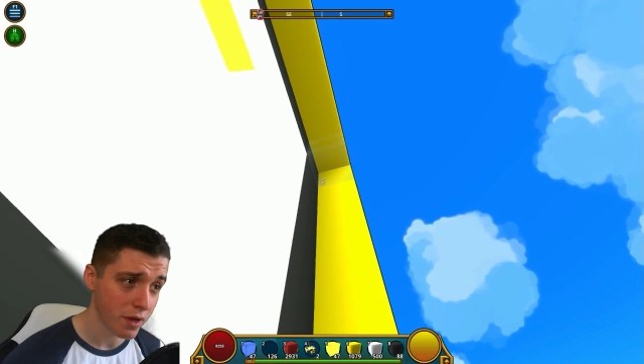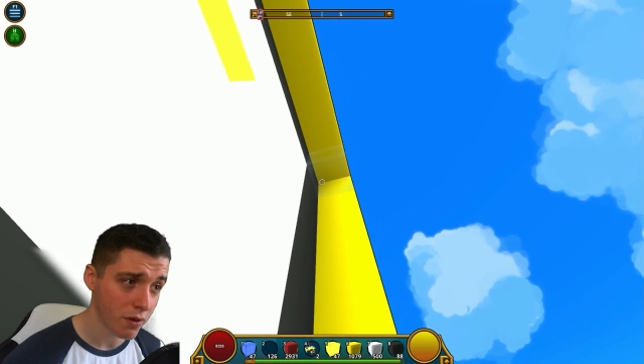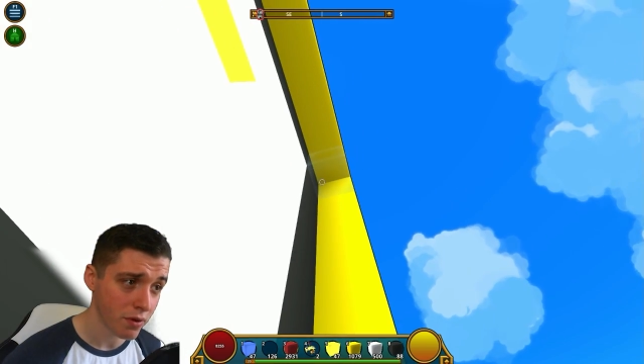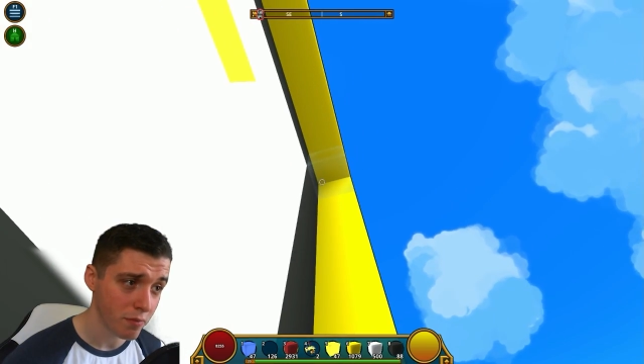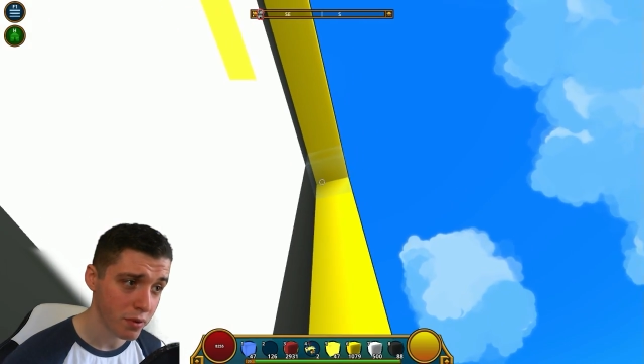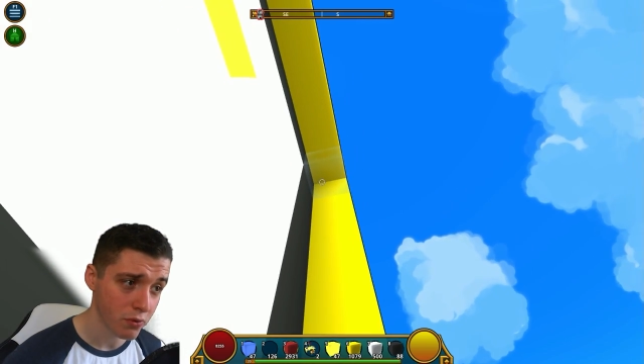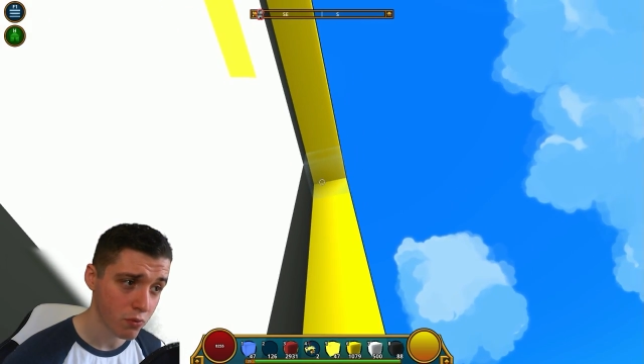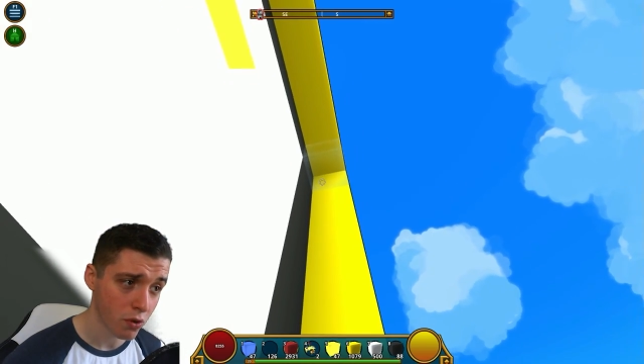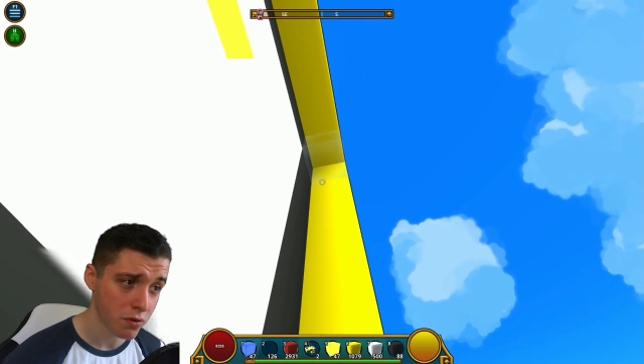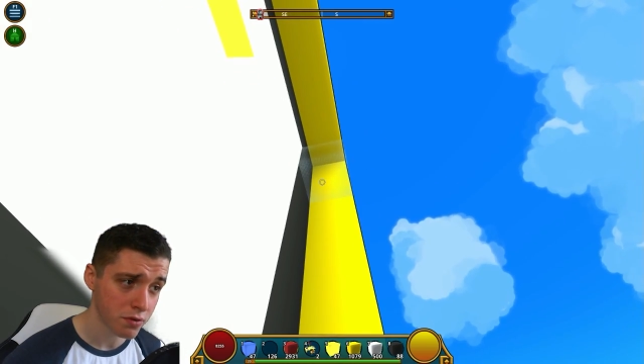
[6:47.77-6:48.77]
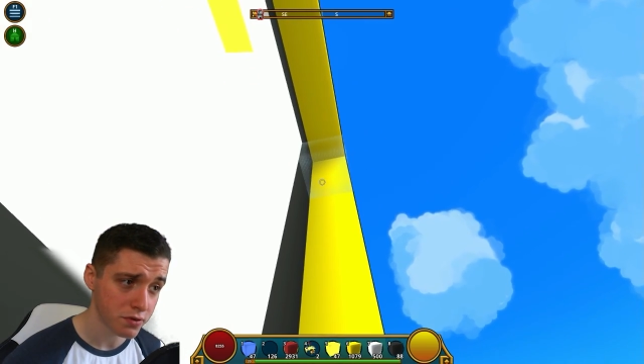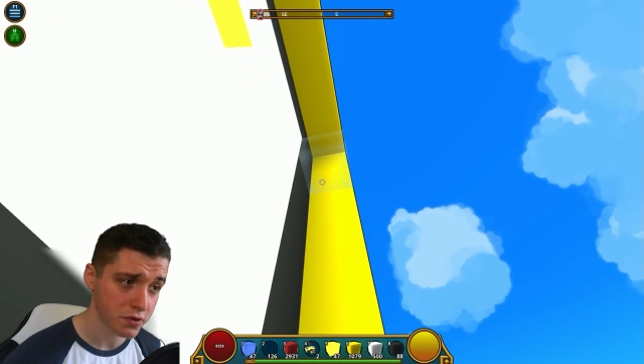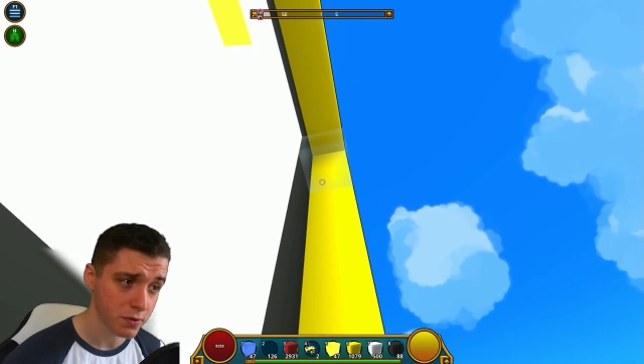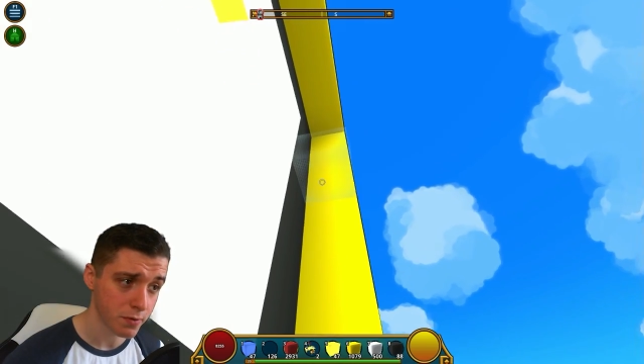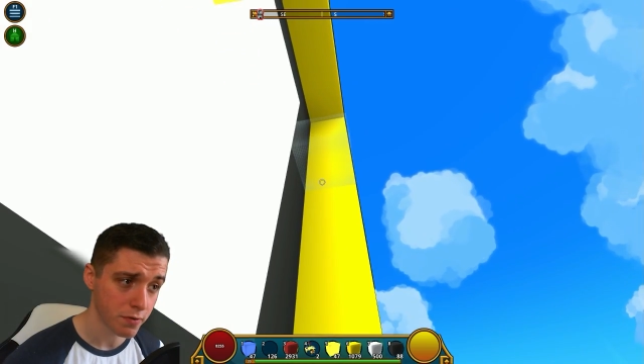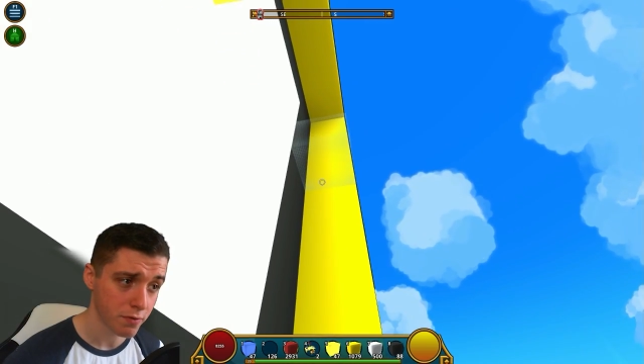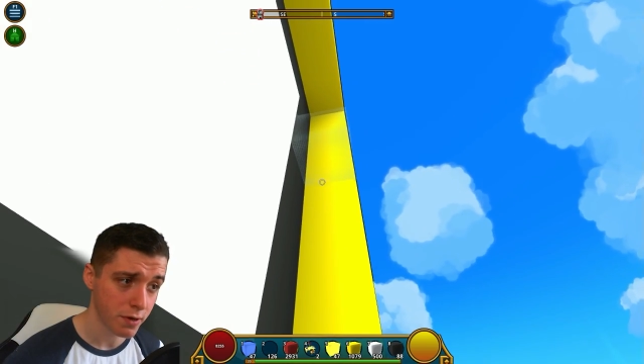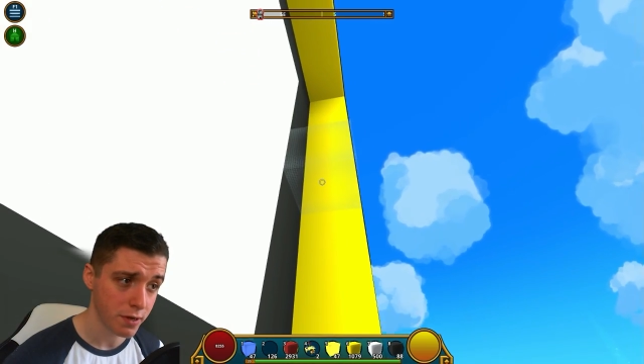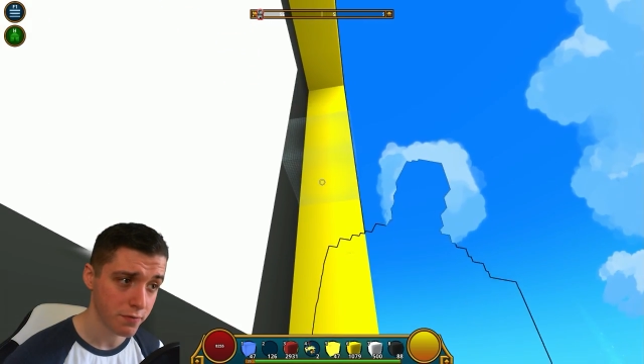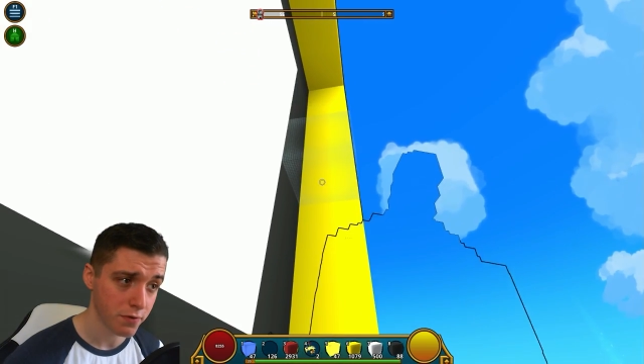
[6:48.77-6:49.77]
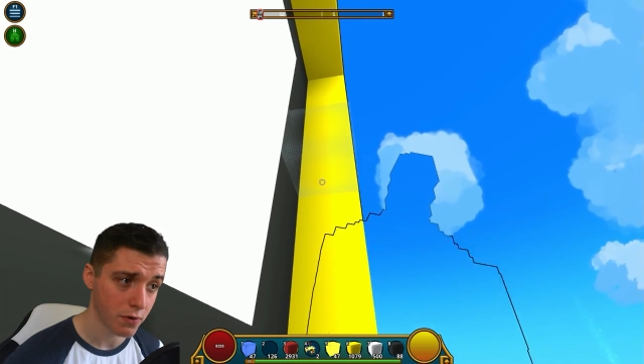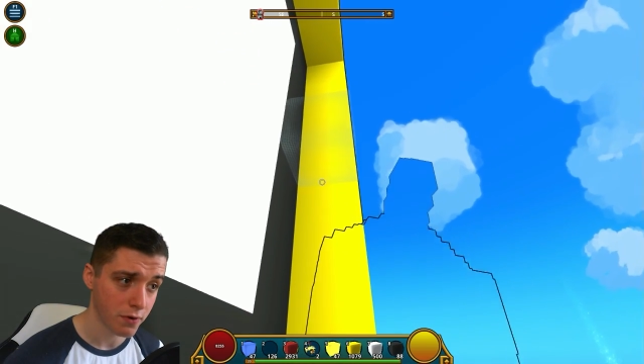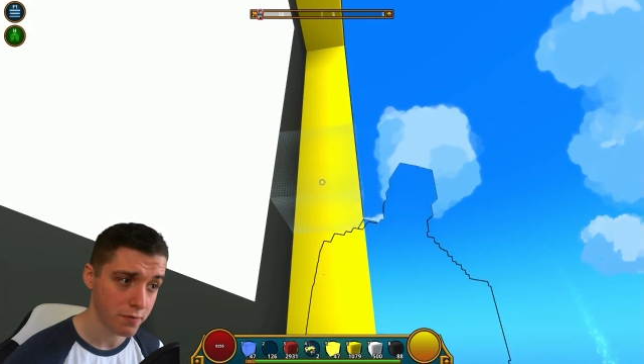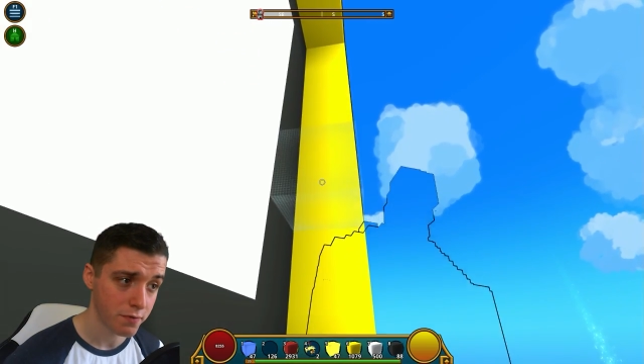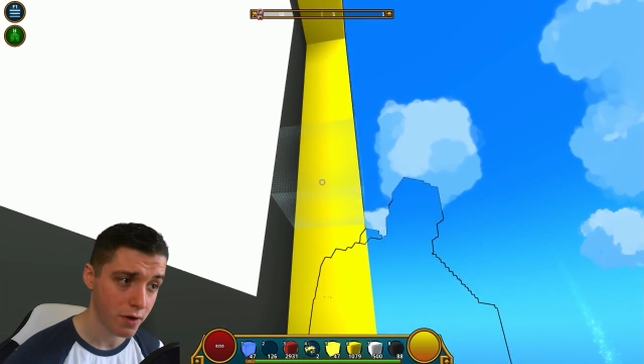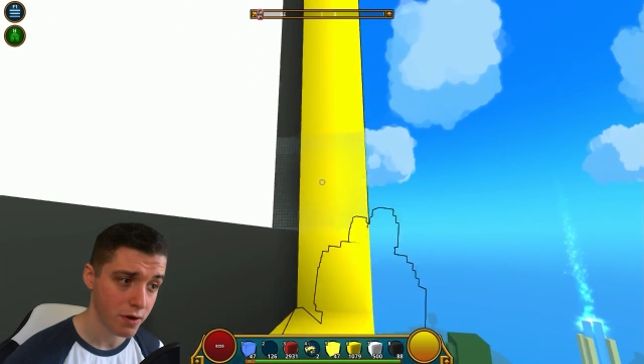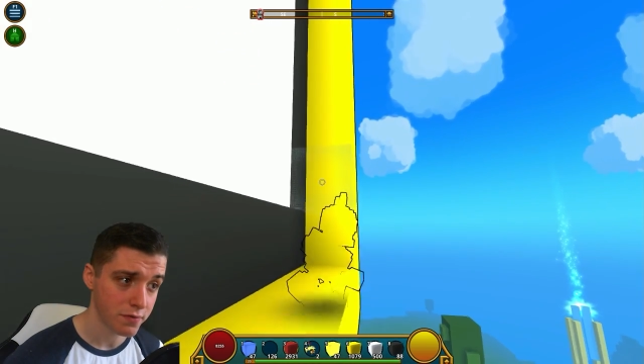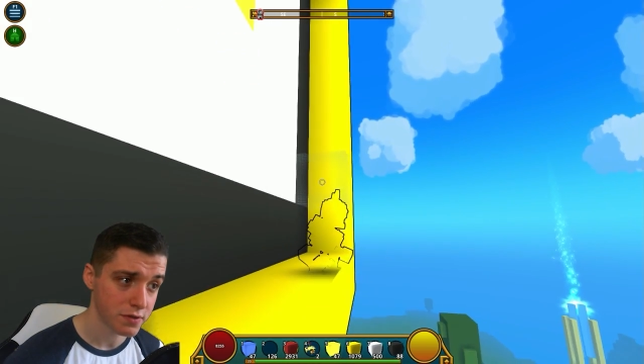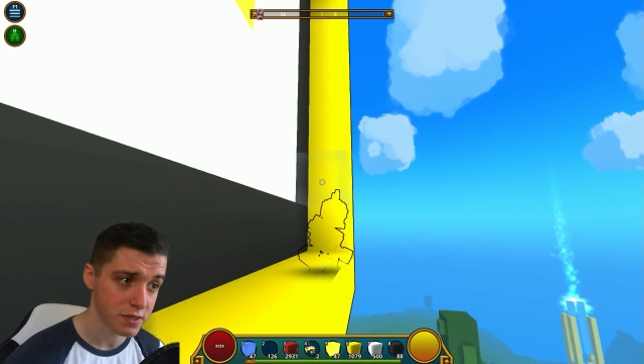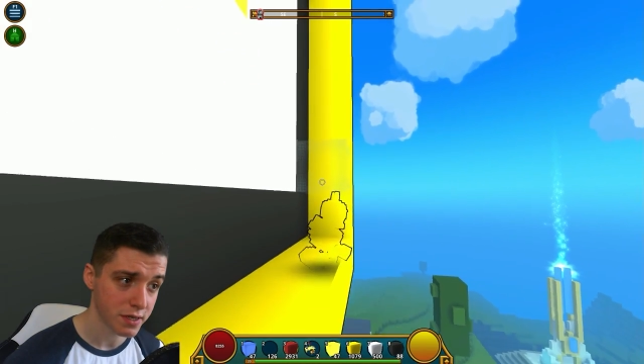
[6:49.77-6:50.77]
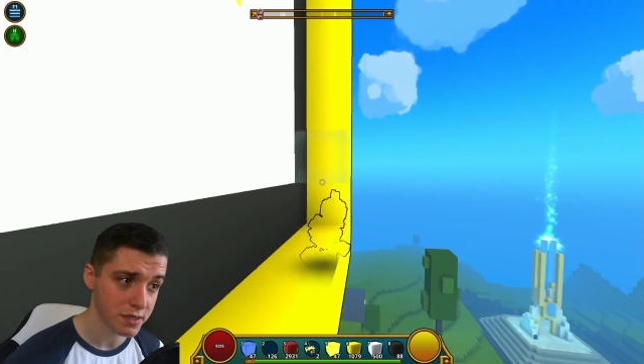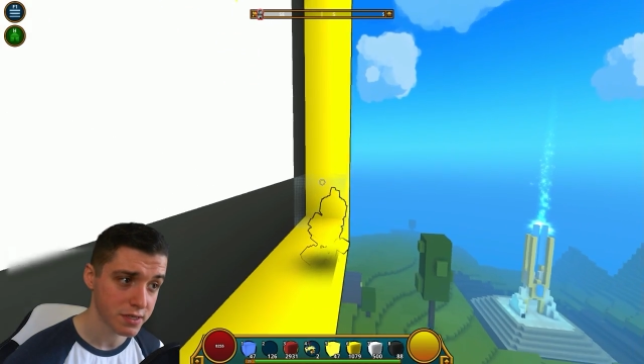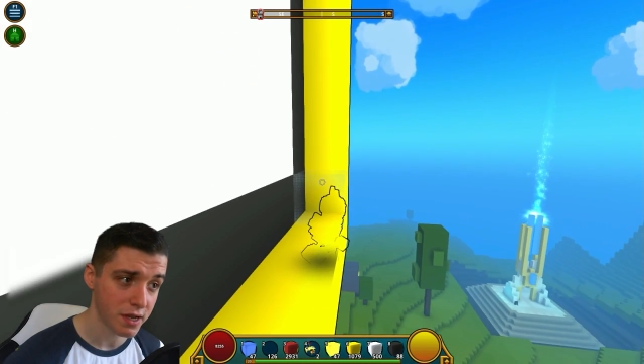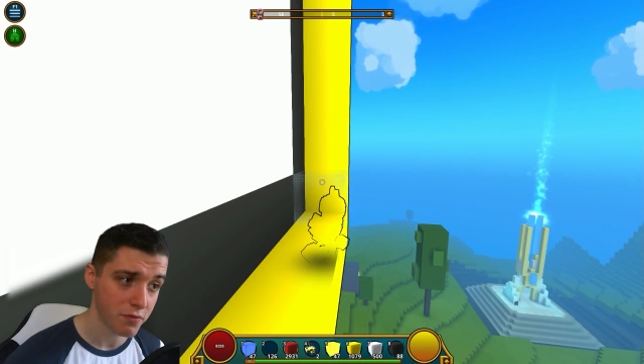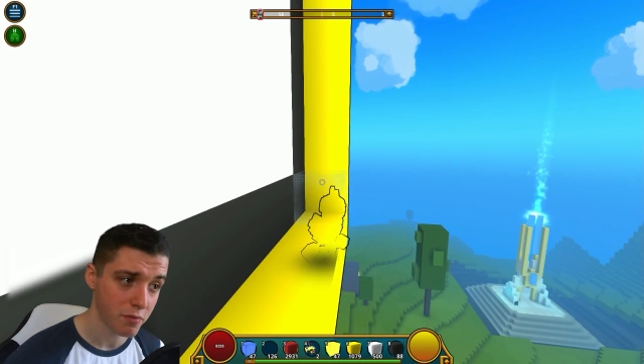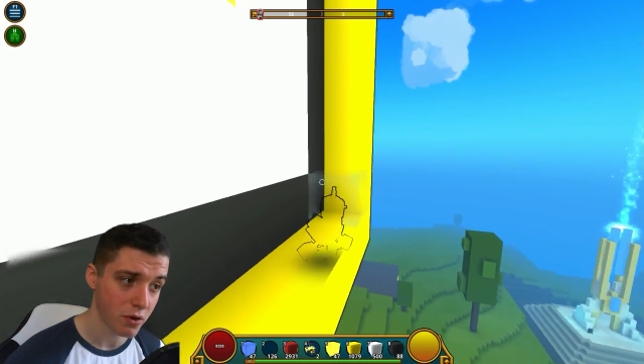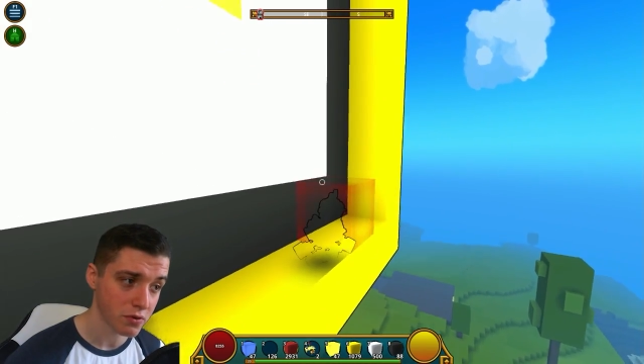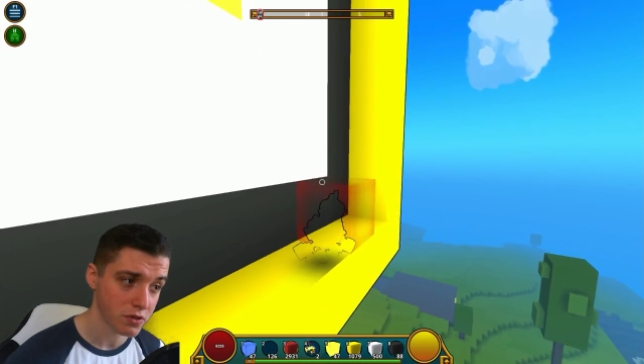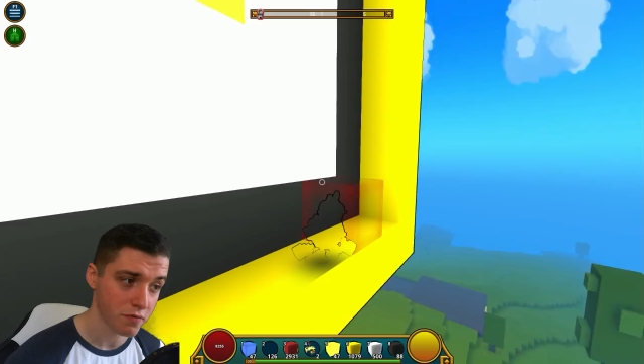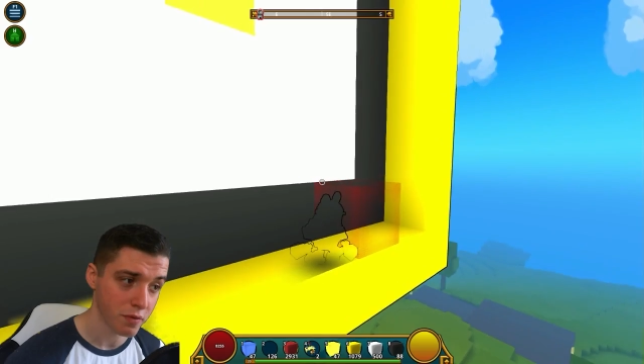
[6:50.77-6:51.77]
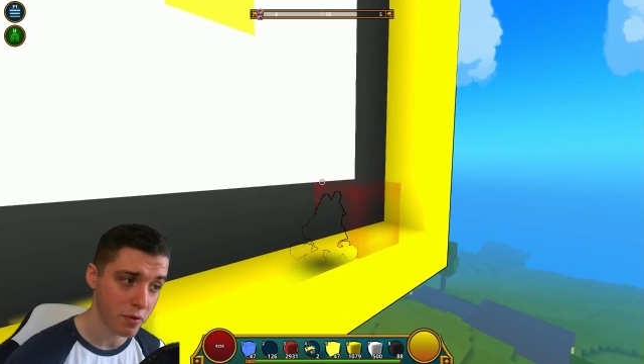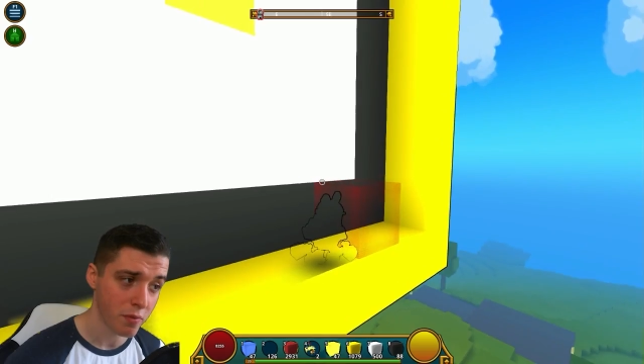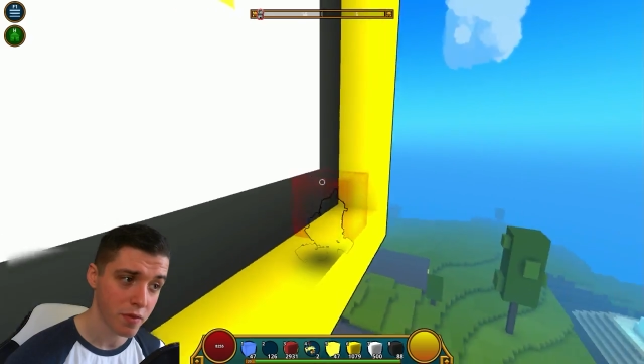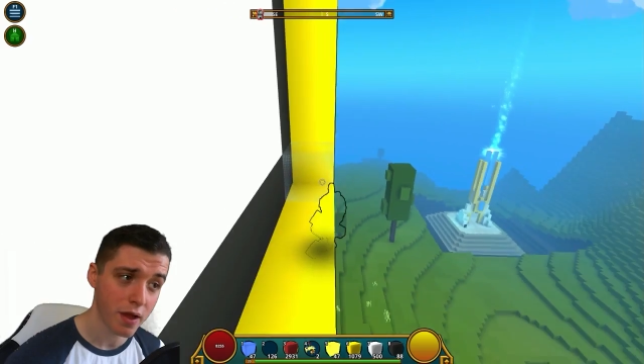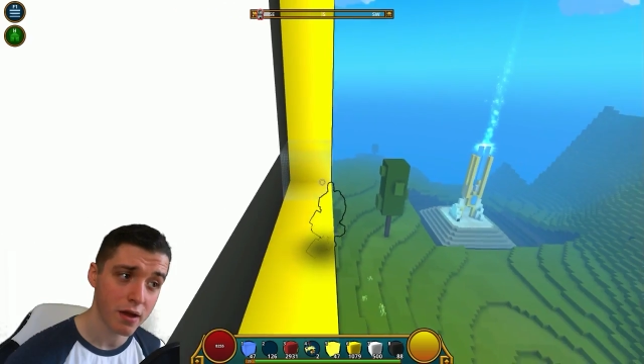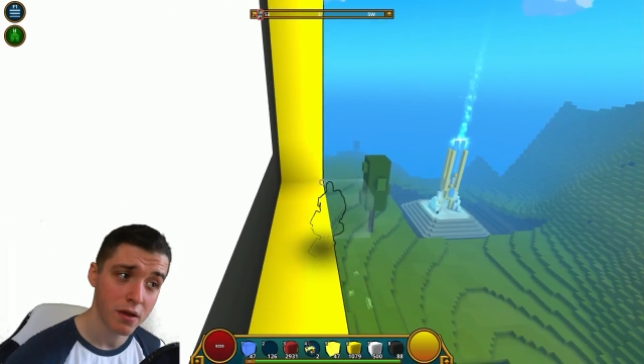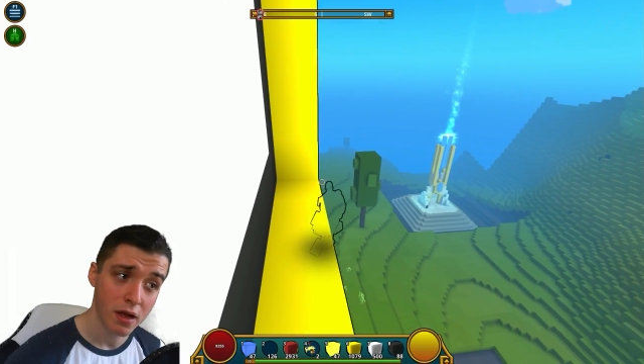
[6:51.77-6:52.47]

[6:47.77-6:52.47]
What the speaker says: down and build 1, 2, 3, 4, 5, 6, 7 blocks off the bottom of that.